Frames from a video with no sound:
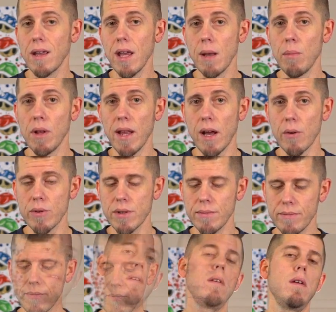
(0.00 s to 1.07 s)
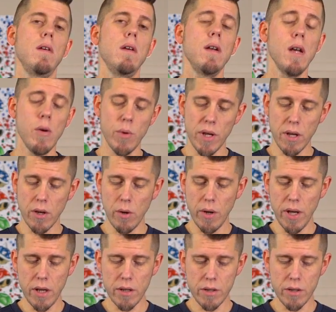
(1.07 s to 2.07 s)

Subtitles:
cable out. And now we can go ahead